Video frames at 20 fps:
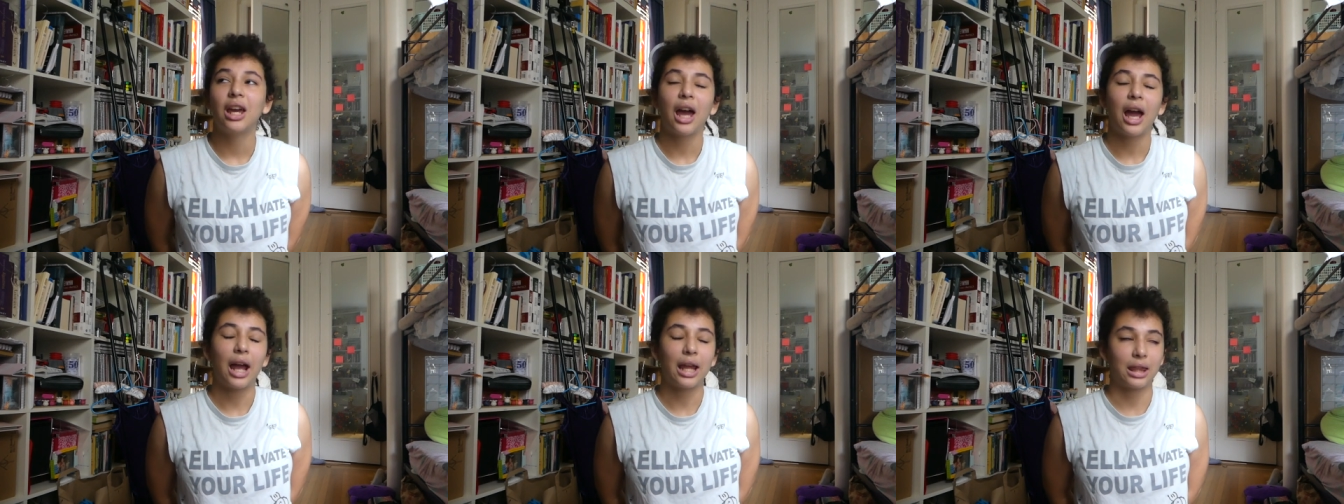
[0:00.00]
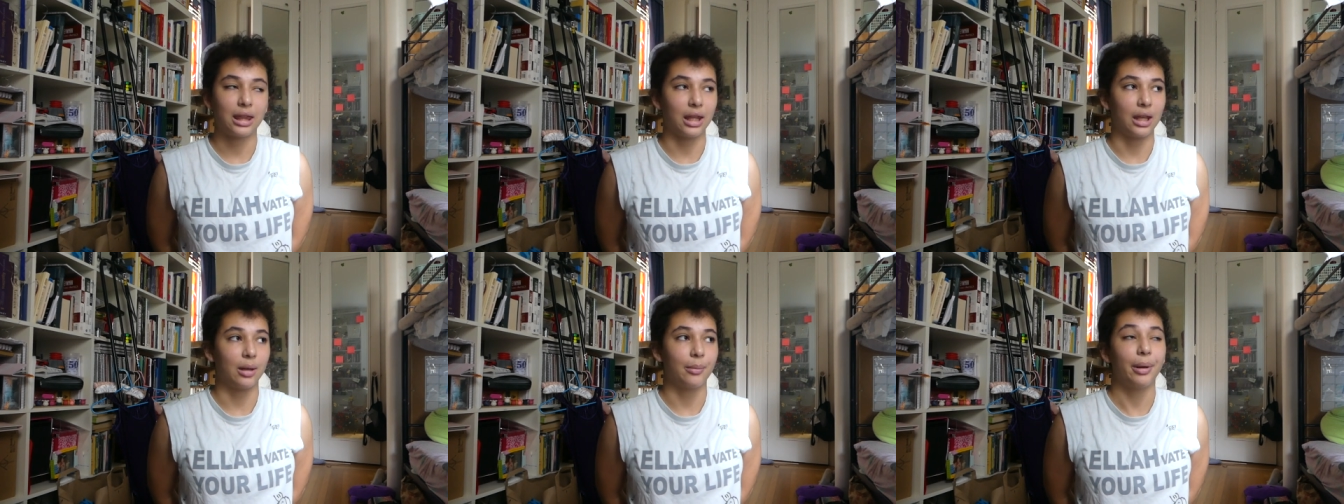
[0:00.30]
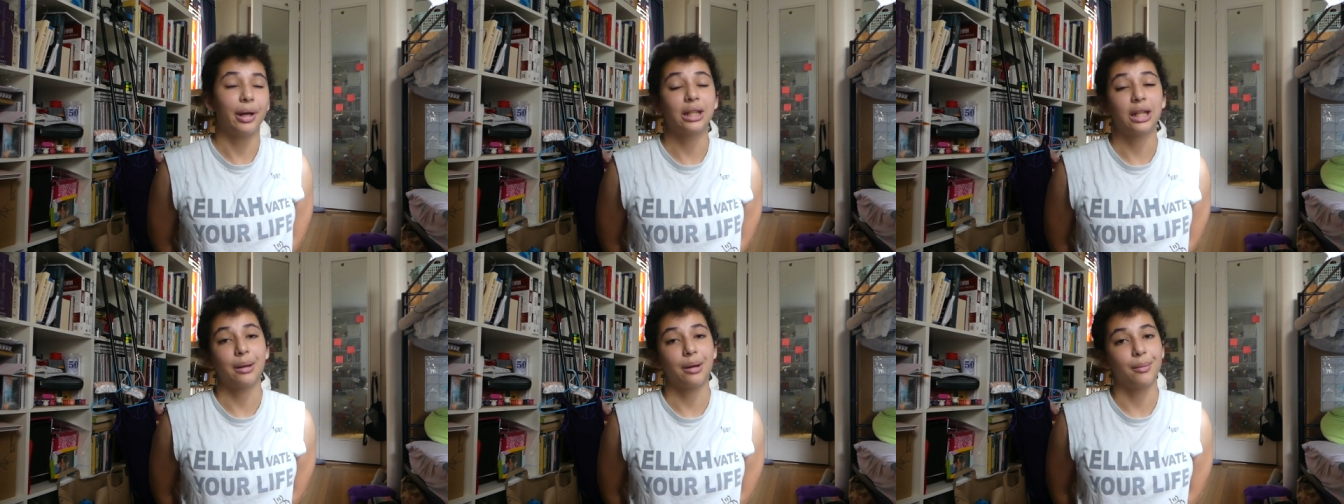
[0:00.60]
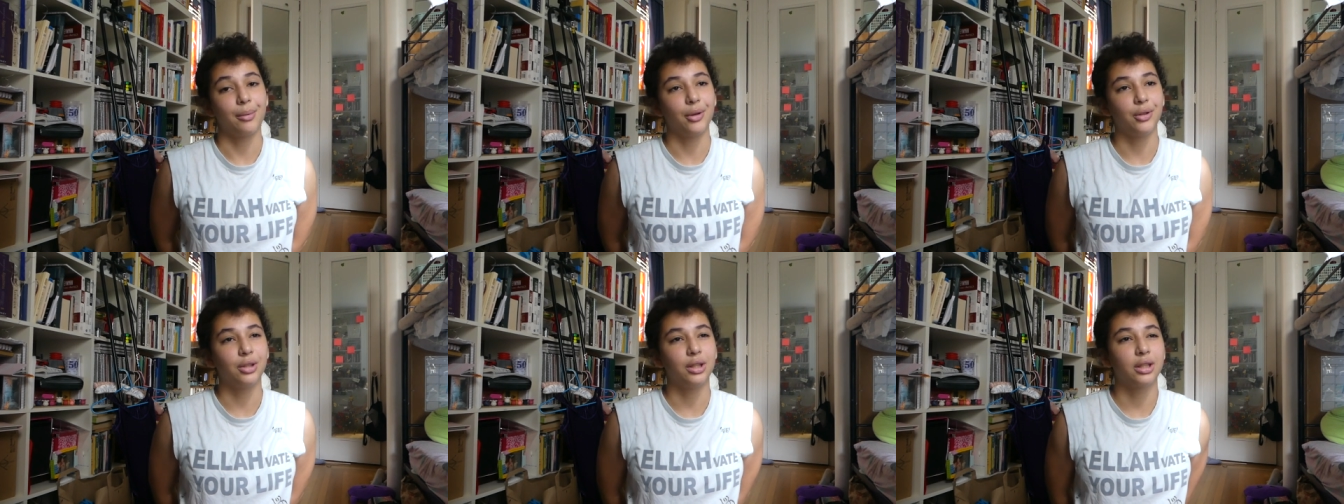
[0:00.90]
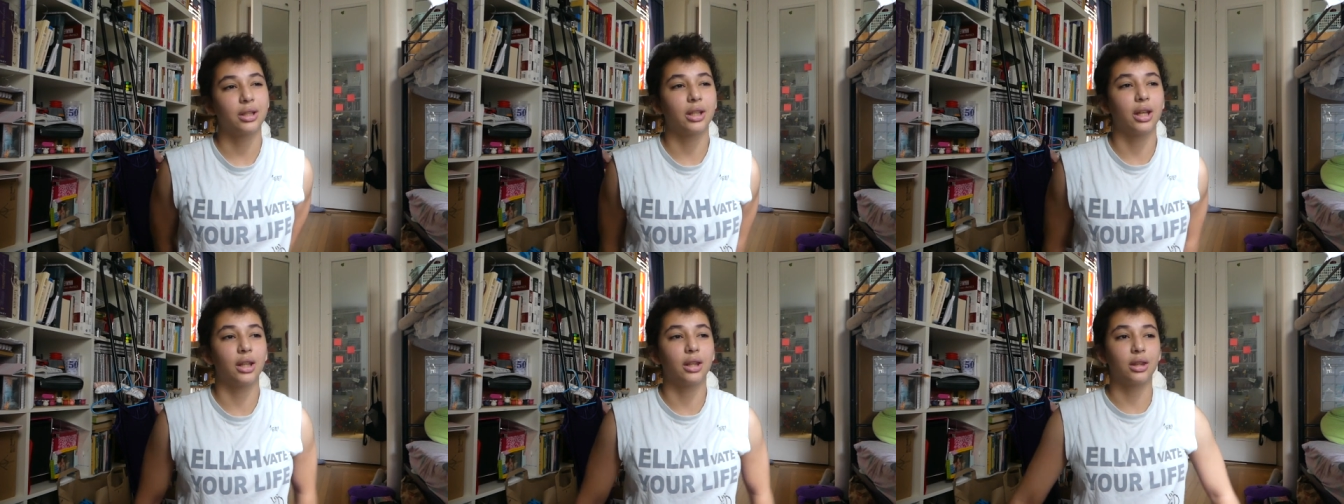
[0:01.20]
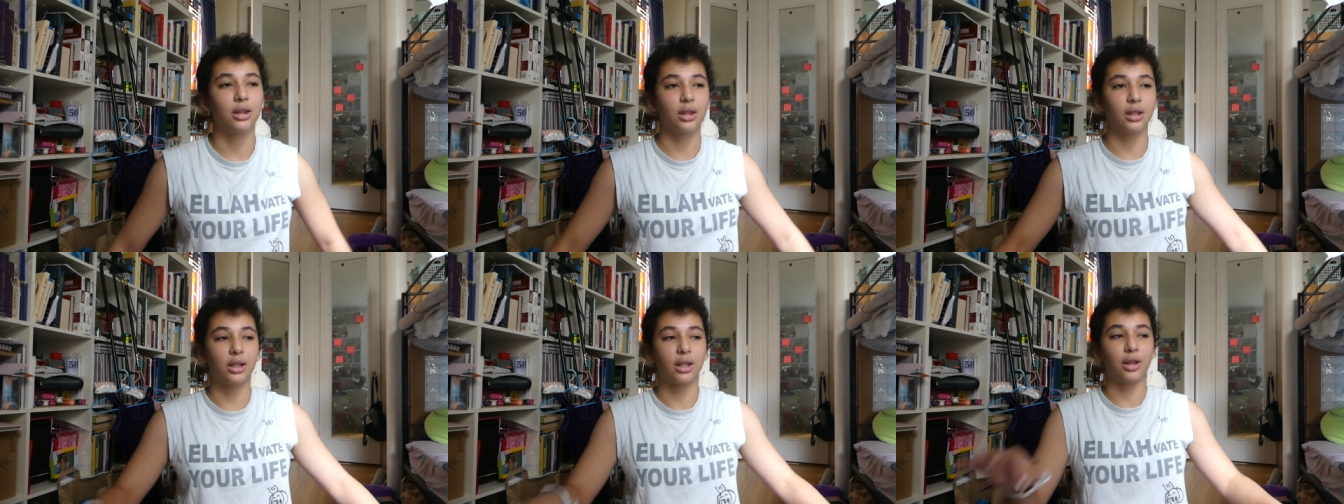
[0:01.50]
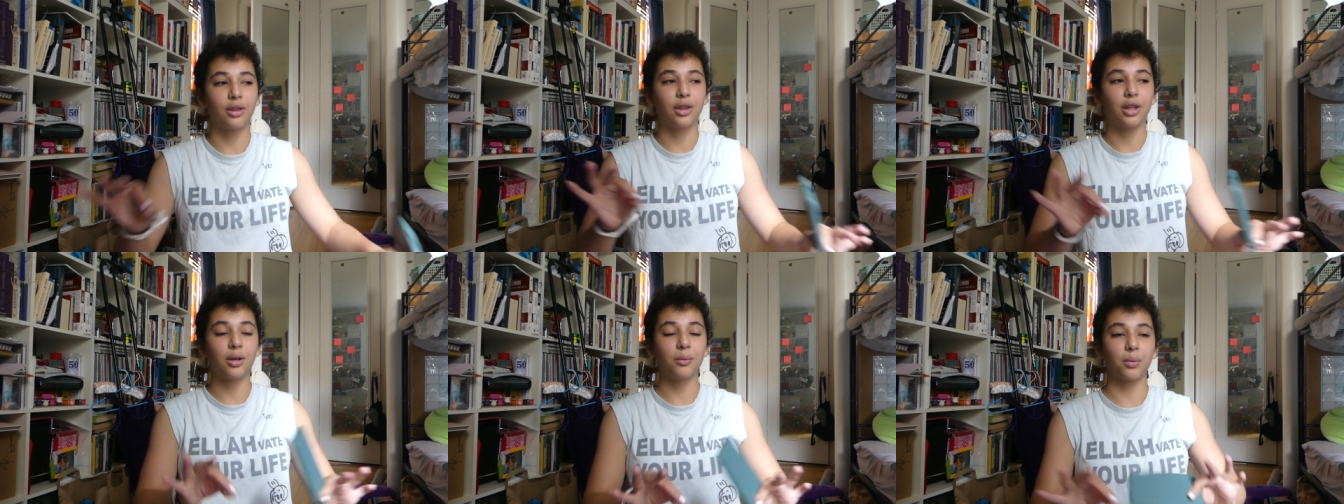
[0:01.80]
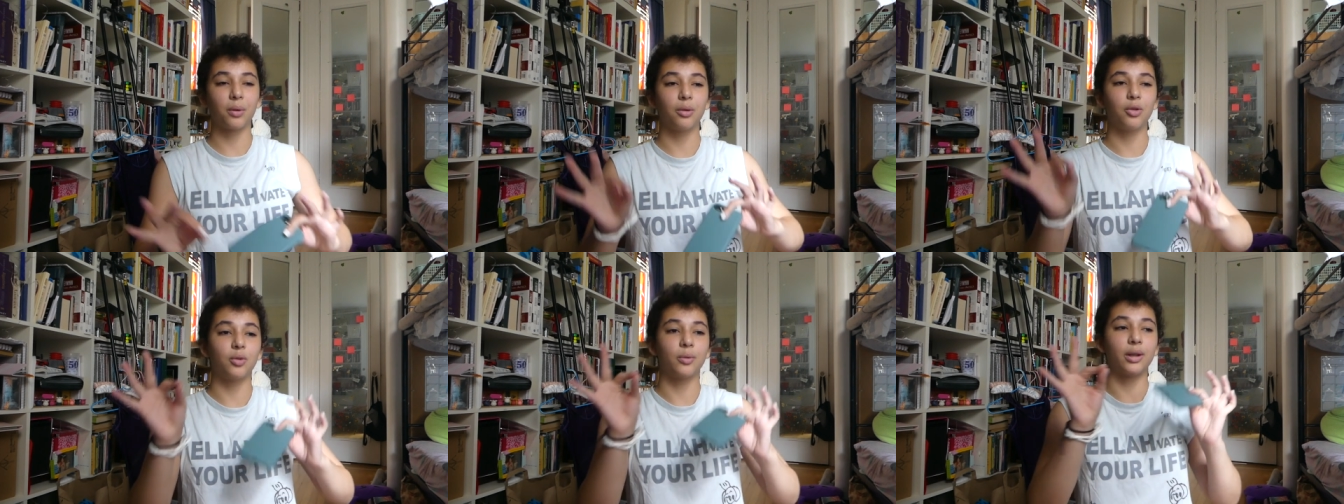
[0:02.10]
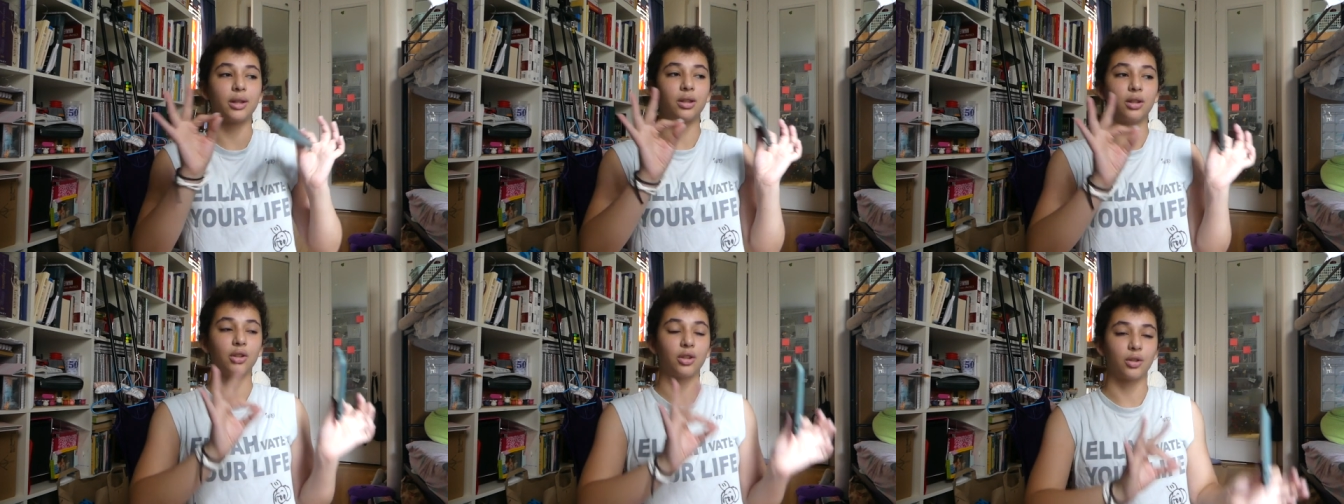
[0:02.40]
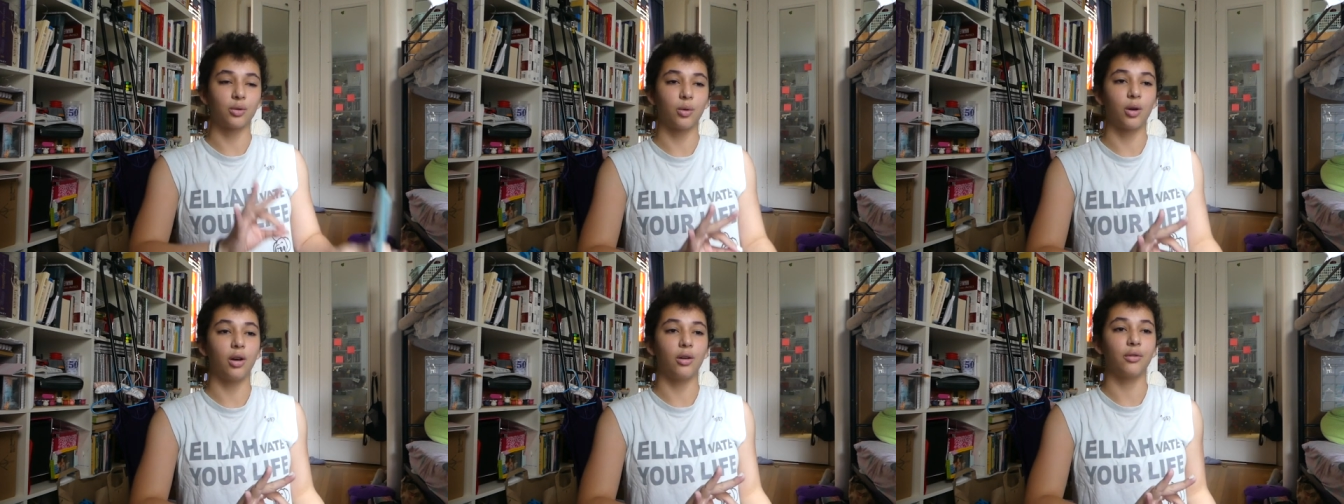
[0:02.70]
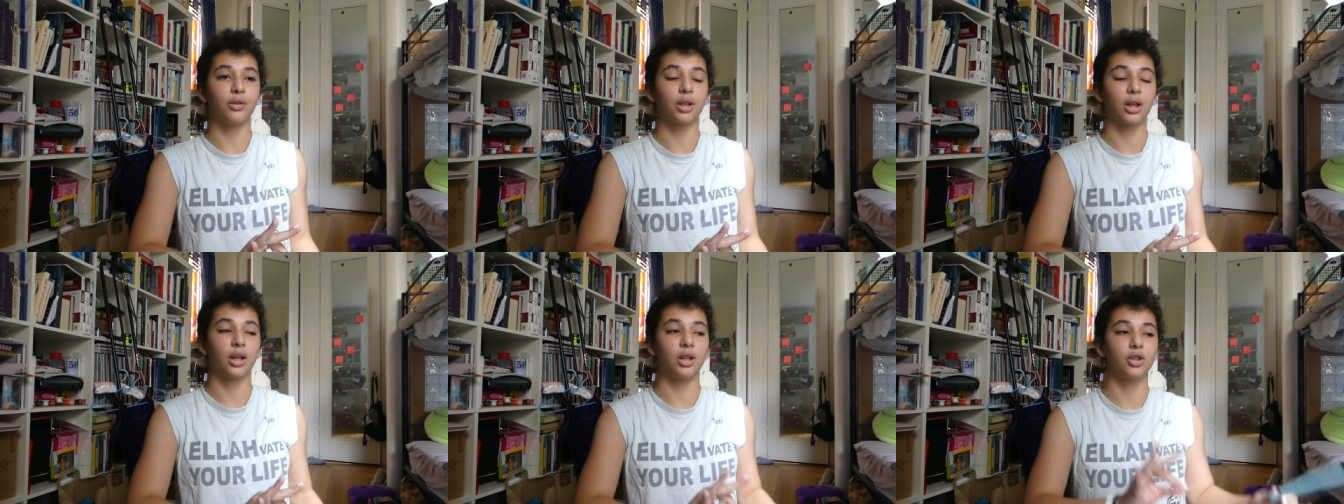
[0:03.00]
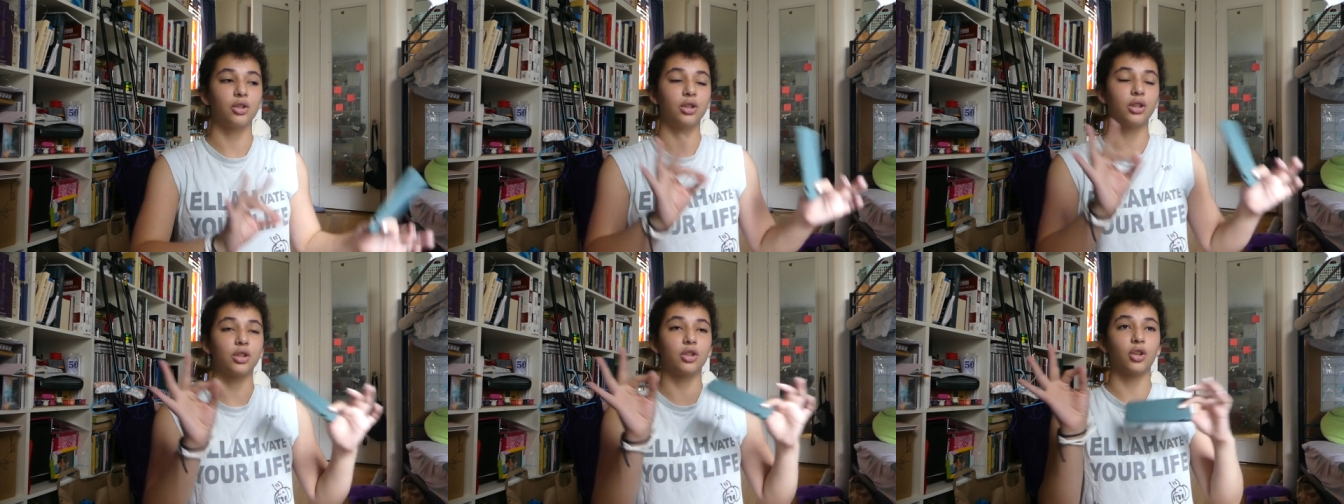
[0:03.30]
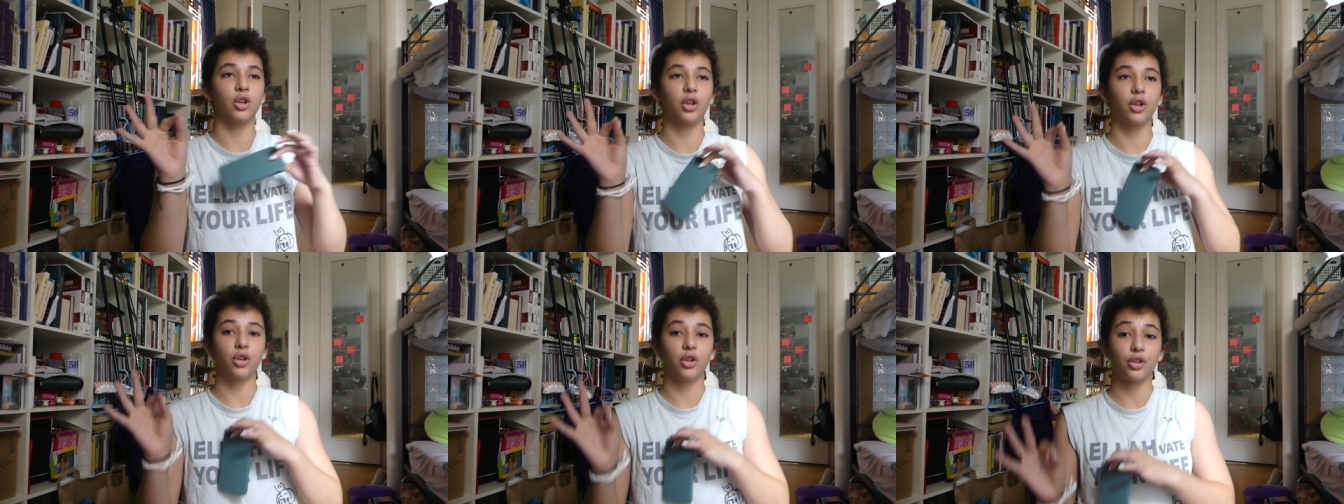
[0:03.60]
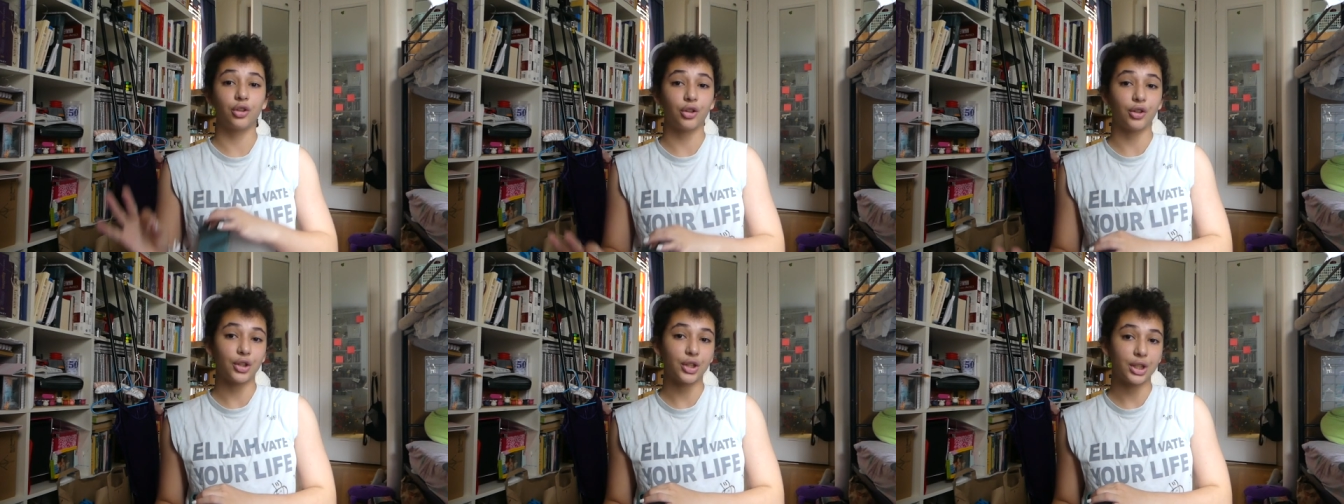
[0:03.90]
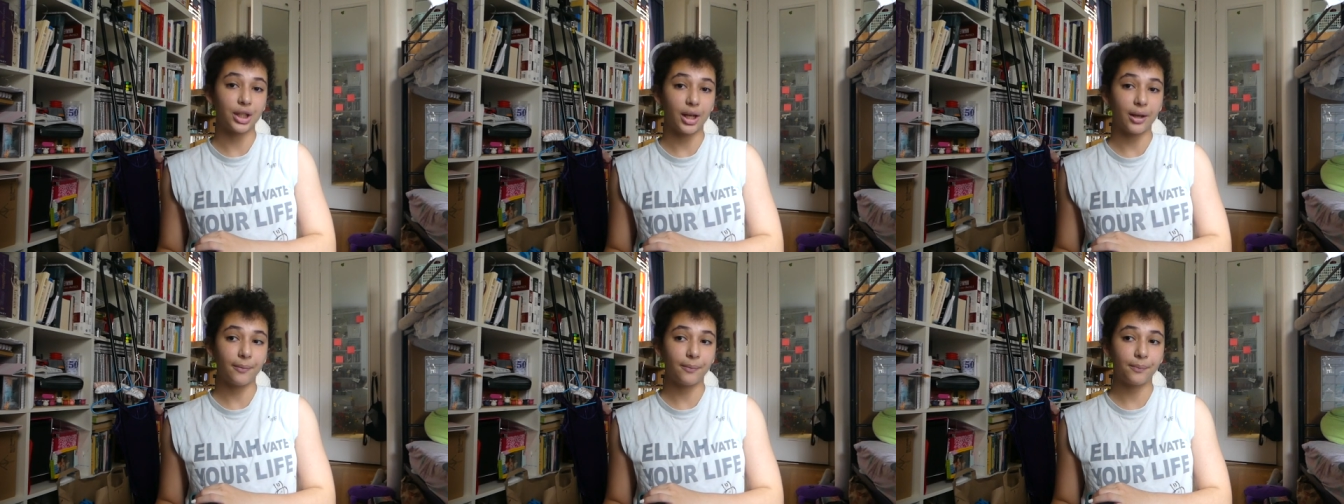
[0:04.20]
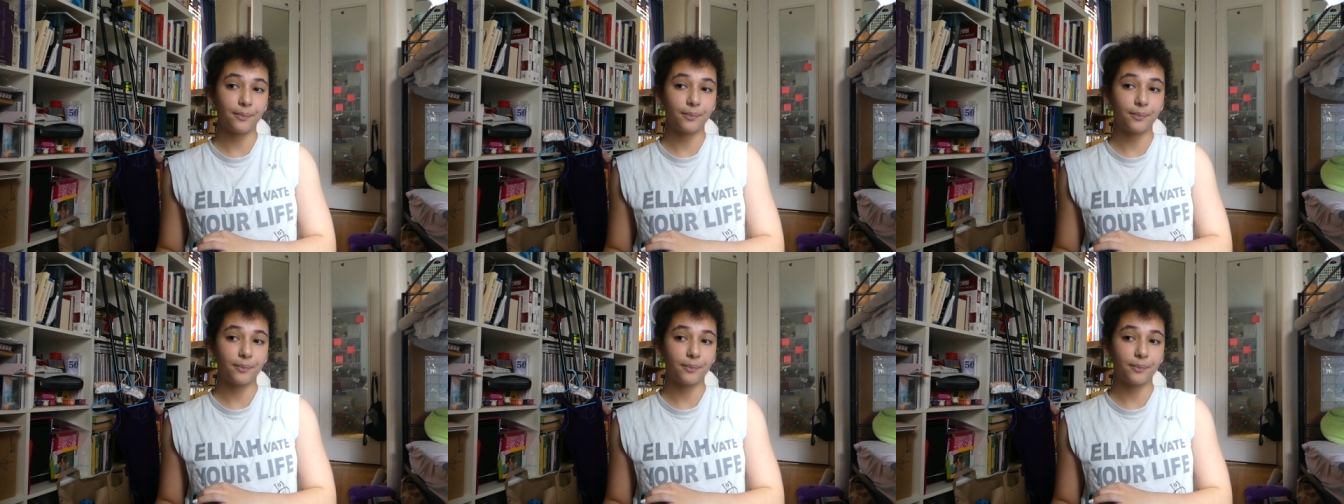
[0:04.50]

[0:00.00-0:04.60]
I think by the time I post this, I think Rio Gymnastics has qualifications on Thursday